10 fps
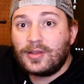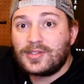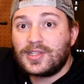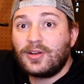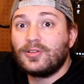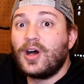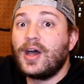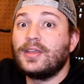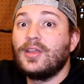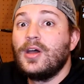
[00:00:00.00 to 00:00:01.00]
center
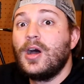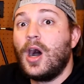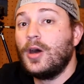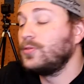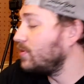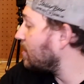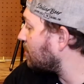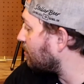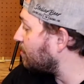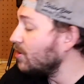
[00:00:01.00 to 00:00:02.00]
line,
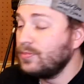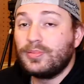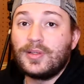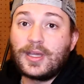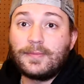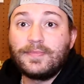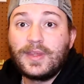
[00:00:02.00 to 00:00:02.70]
underneath the build plate,